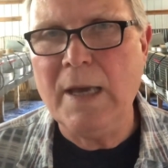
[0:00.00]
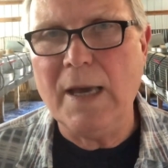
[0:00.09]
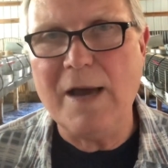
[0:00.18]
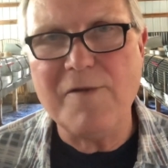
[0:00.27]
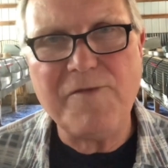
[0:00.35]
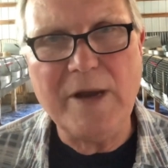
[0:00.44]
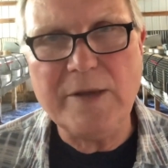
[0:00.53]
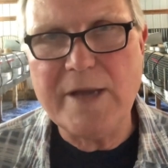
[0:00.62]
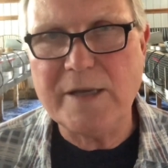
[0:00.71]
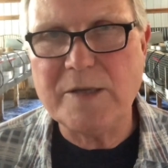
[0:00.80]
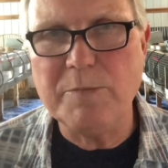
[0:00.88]
I've found
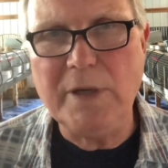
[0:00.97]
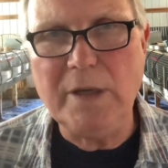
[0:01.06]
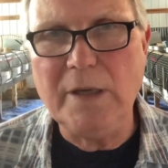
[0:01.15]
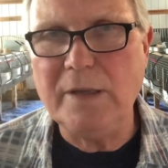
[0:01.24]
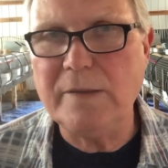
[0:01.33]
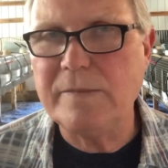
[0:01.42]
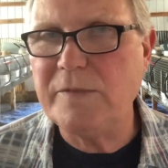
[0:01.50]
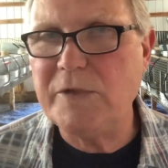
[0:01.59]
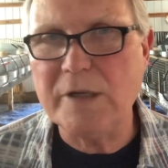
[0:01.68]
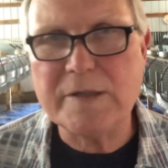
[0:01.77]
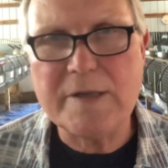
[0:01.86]
that to be
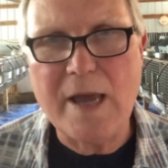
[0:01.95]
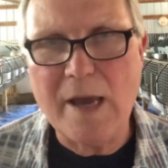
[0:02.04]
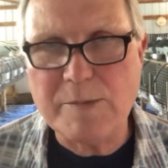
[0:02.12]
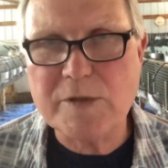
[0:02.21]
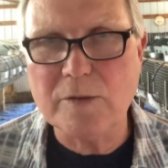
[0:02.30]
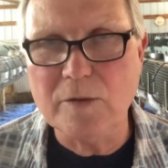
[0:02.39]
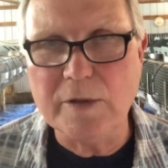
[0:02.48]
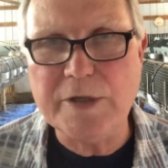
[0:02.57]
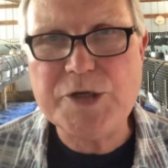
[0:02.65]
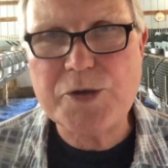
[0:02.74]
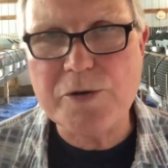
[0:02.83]
just absolutely
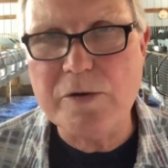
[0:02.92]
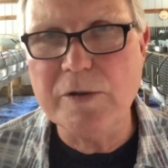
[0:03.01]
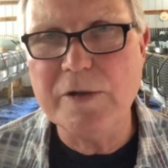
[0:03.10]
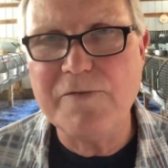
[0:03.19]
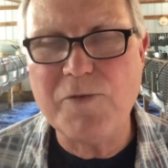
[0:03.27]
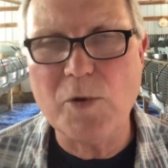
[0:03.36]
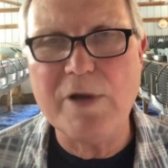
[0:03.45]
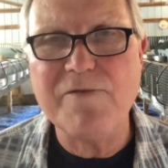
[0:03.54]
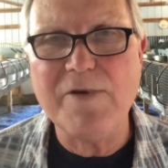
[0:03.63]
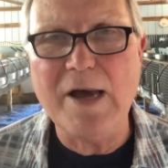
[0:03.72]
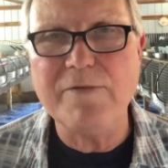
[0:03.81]
true in the
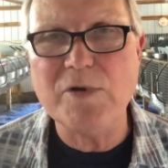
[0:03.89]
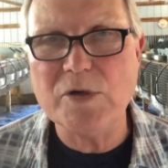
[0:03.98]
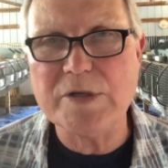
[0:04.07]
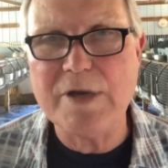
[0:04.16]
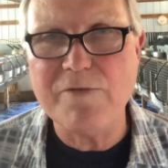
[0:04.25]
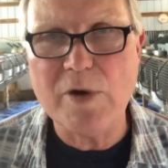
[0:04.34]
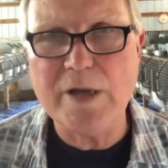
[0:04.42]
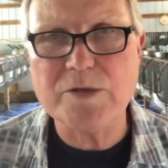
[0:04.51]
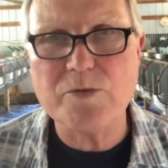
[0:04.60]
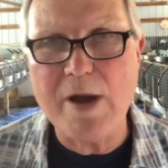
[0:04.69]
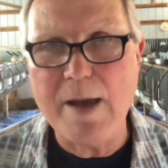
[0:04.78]
45 years I've
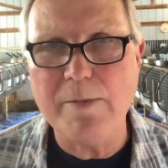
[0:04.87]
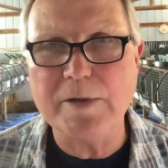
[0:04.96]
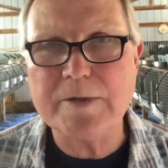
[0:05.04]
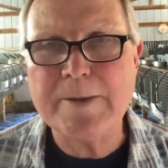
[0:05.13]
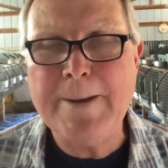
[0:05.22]
raised rabbits.